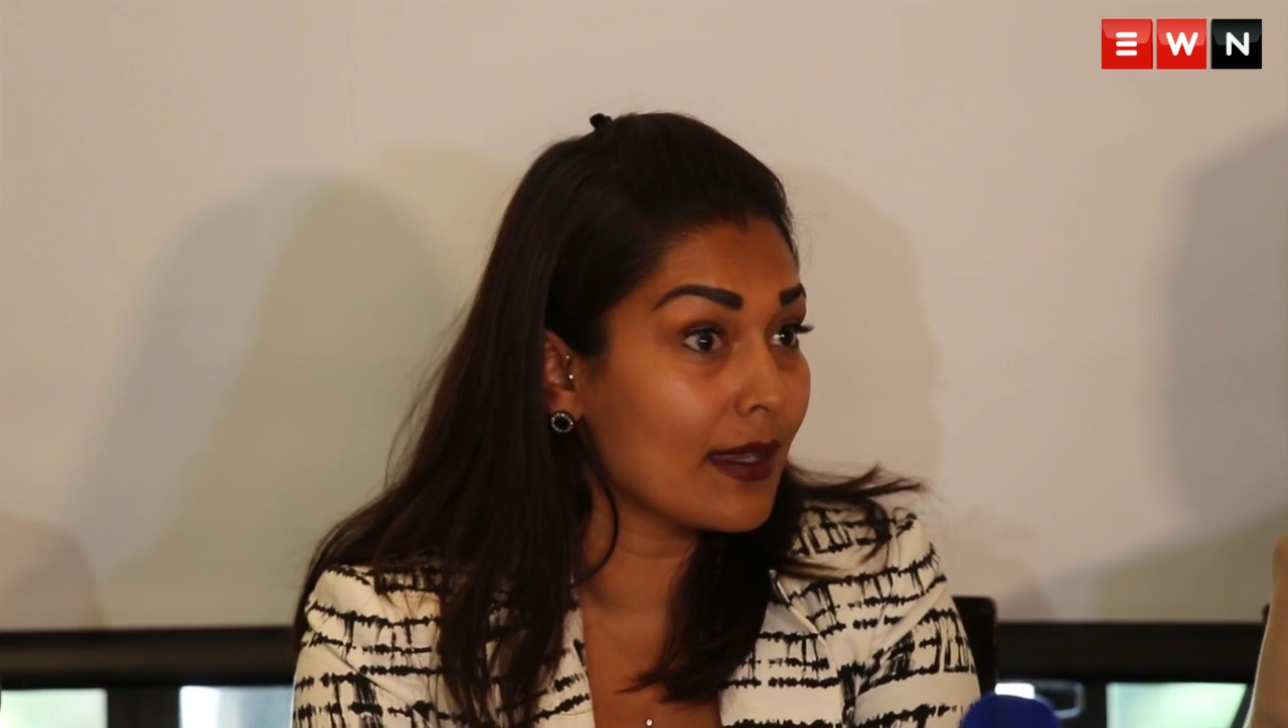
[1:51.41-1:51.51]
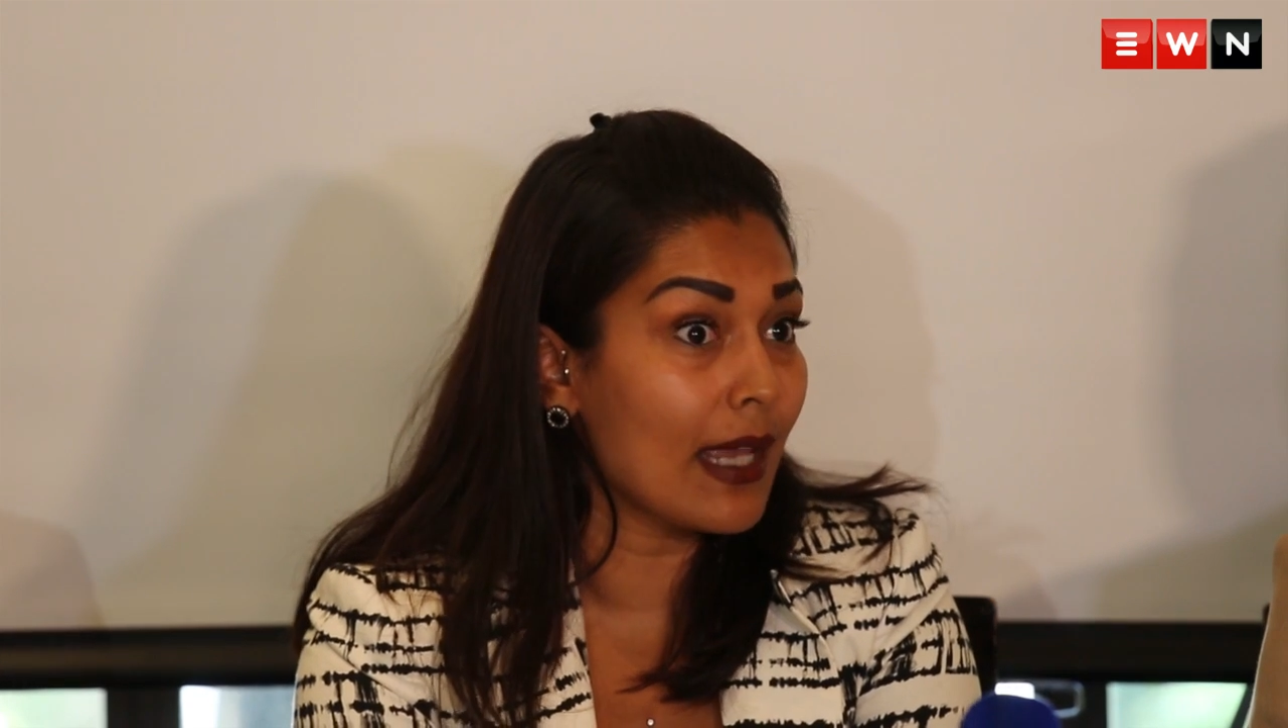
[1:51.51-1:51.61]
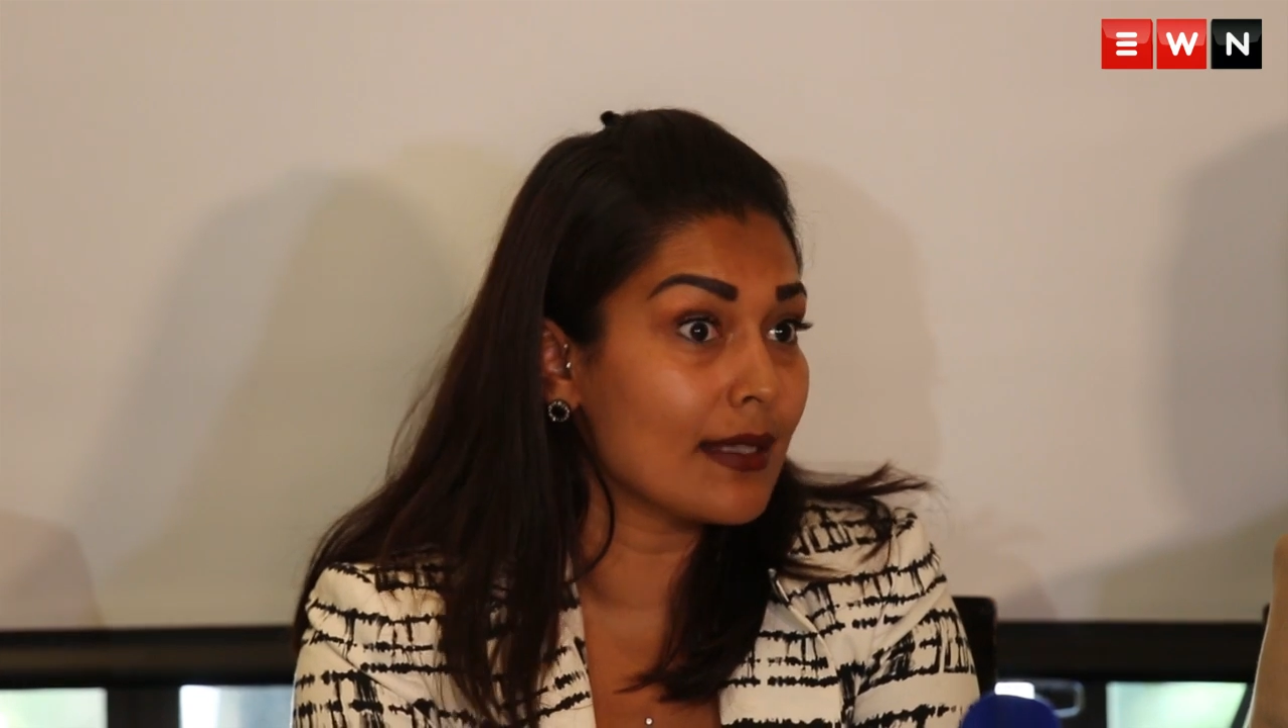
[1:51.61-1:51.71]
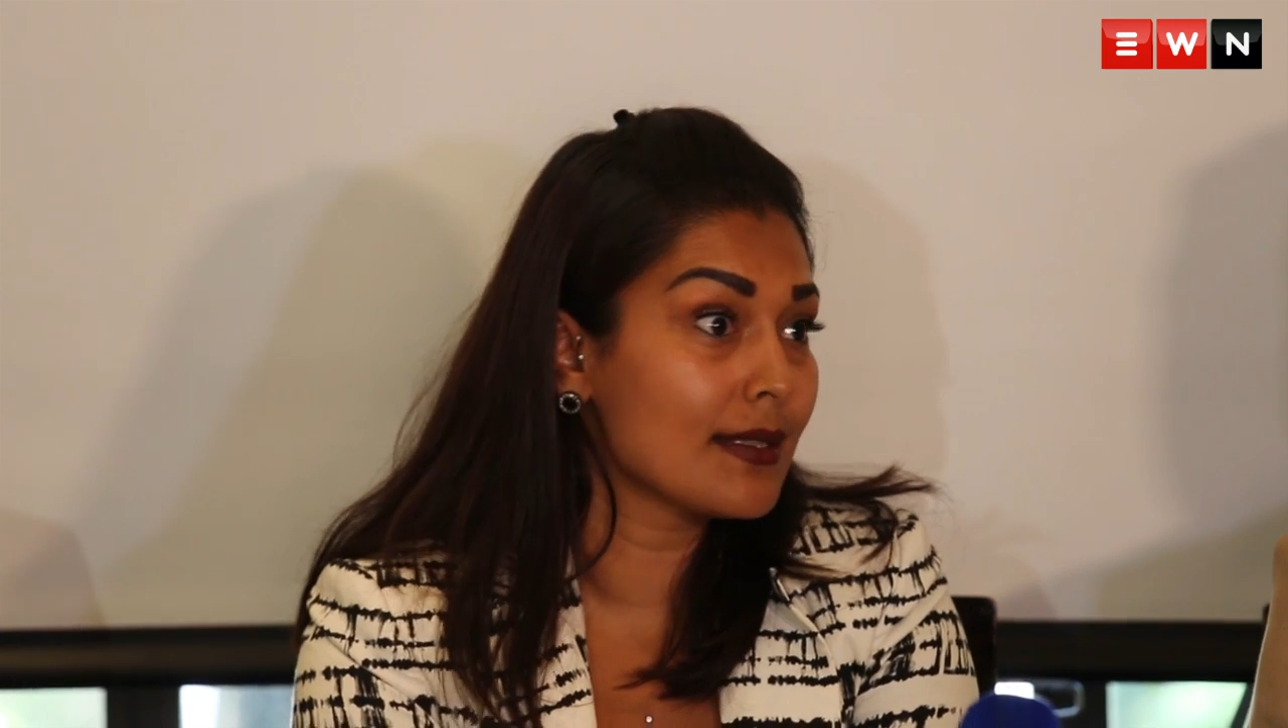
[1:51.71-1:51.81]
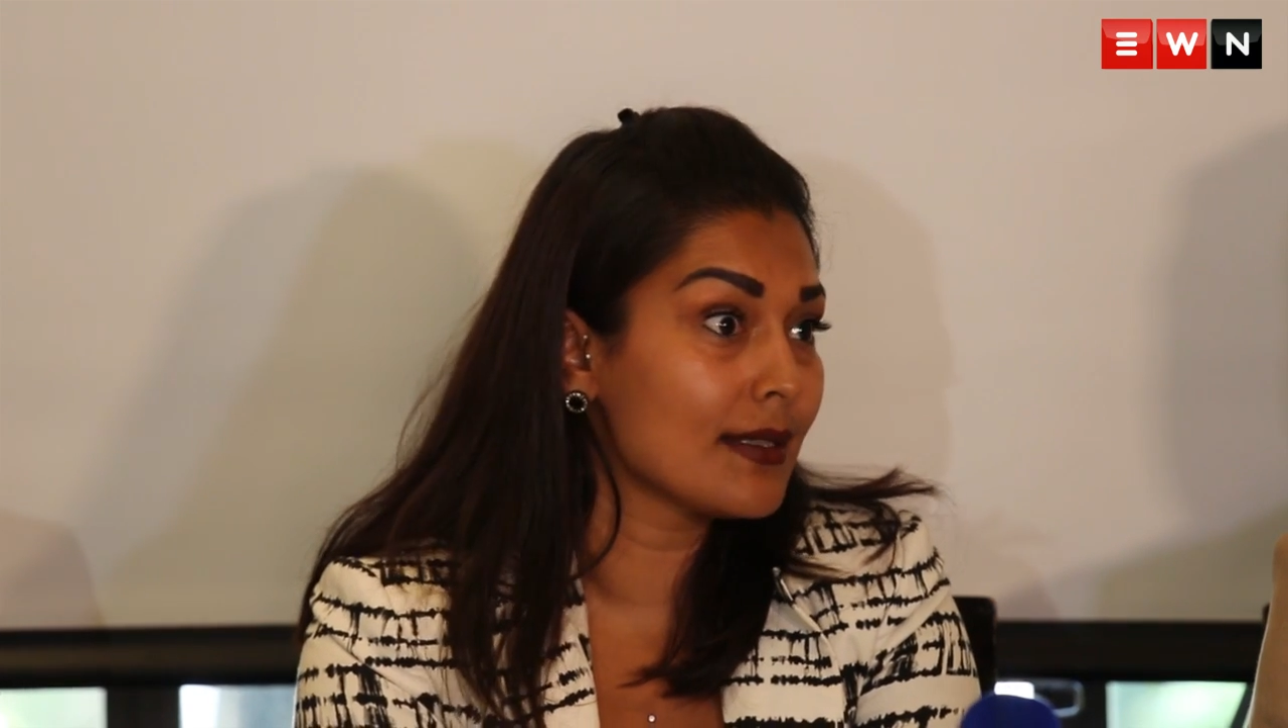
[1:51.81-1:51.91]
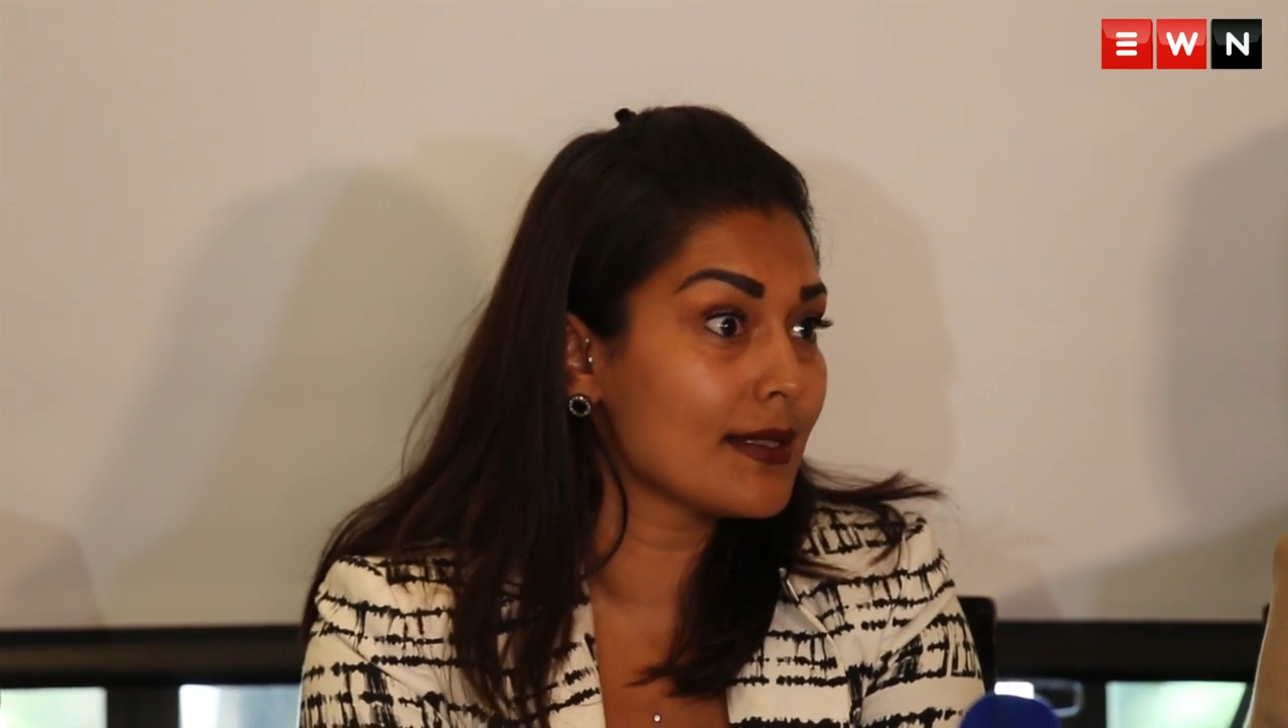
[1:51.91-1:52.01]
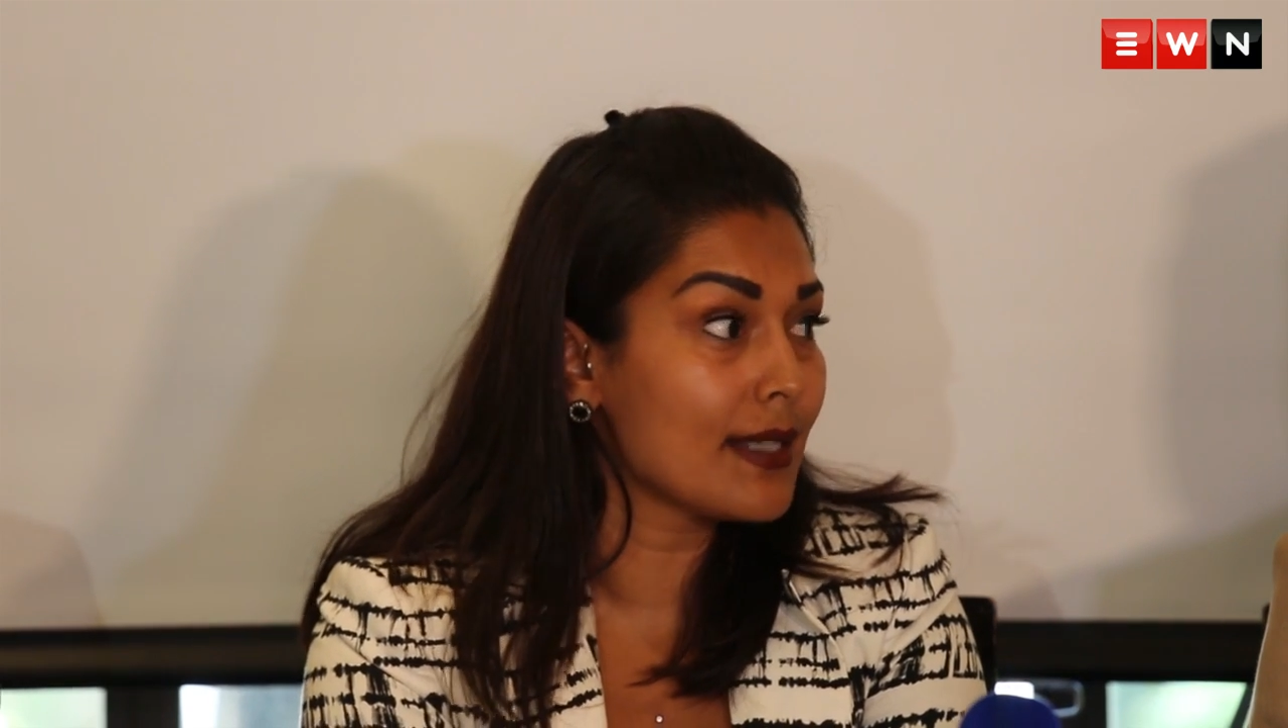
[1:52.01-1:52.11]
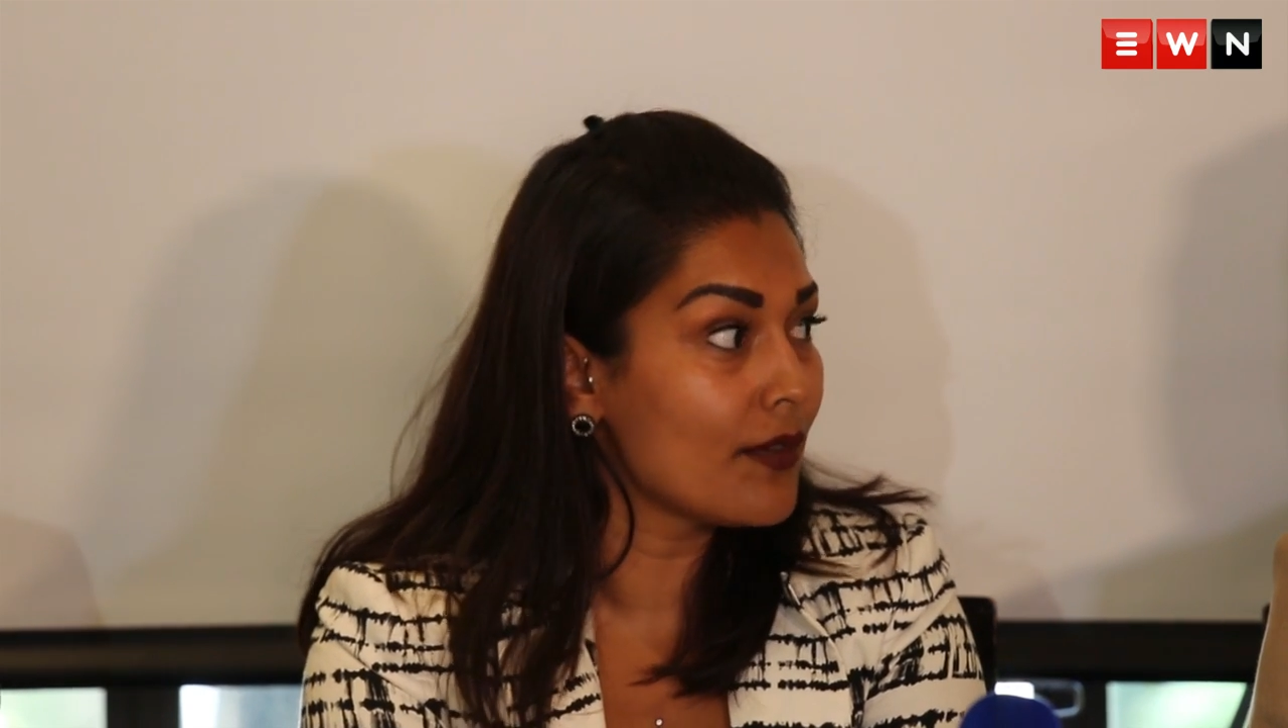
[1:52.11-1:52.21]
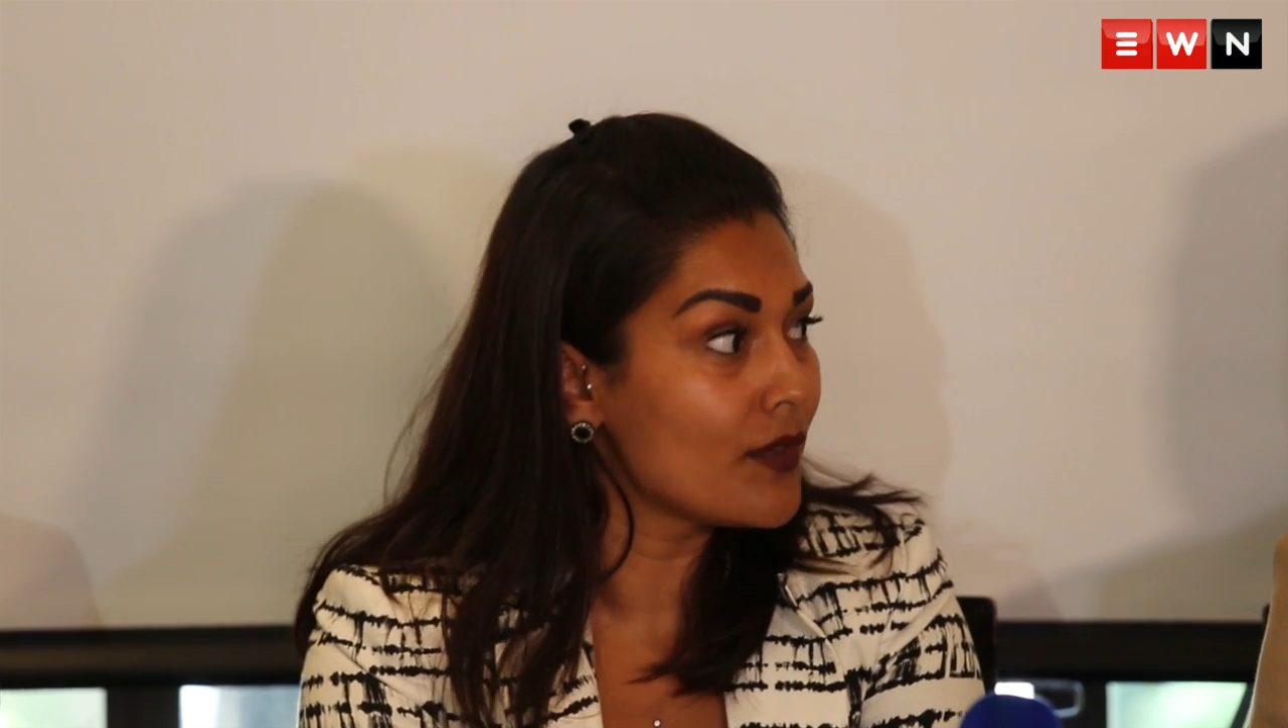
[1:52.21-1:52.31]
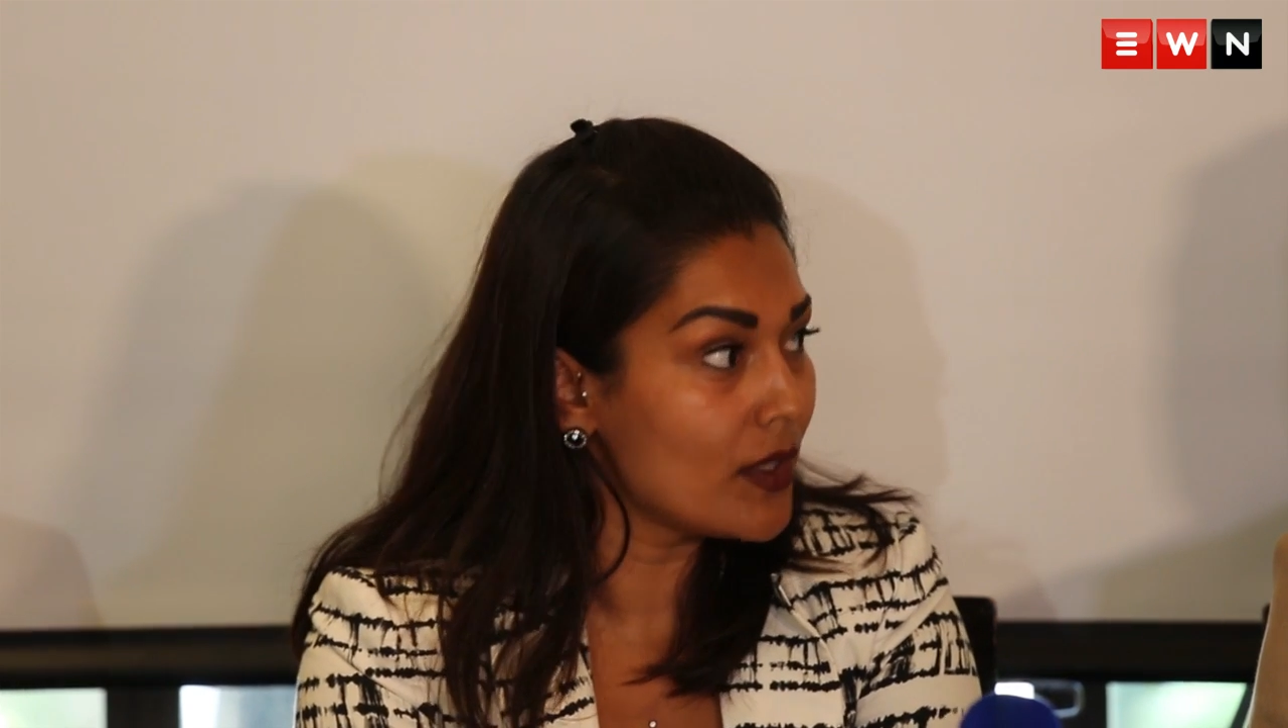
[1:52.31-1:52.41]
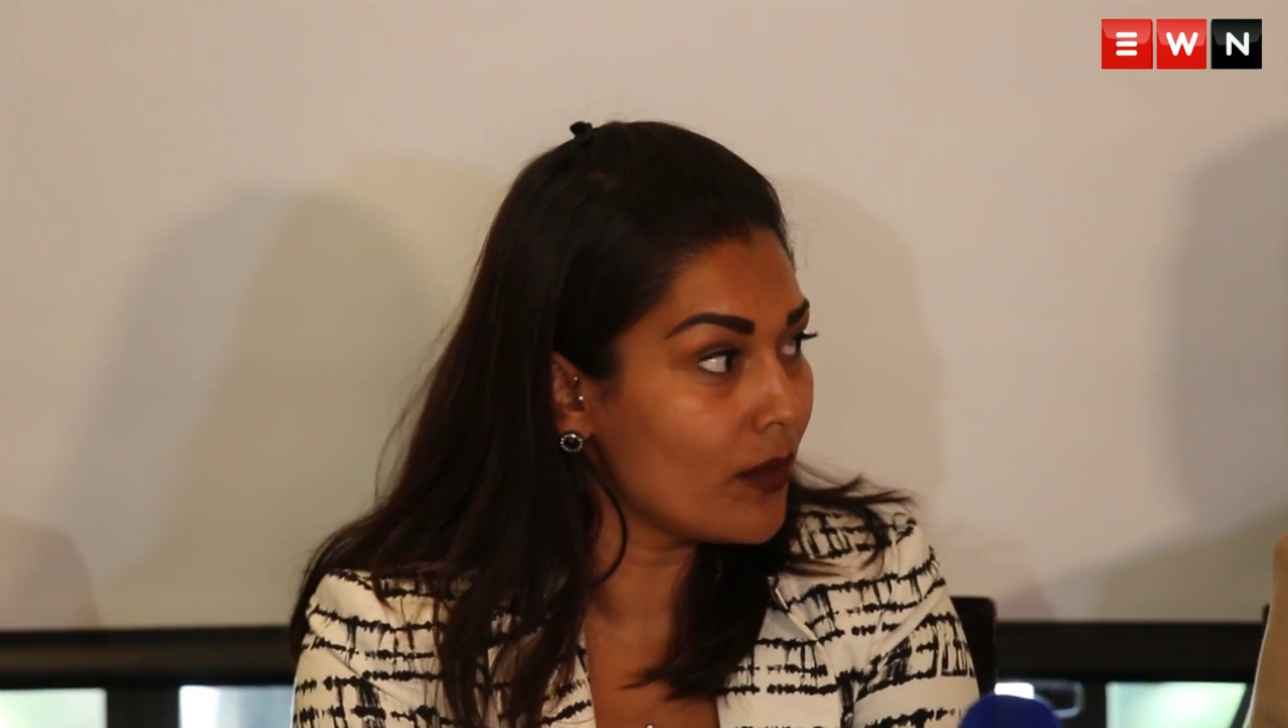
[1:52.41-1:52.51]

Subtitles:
that's a safety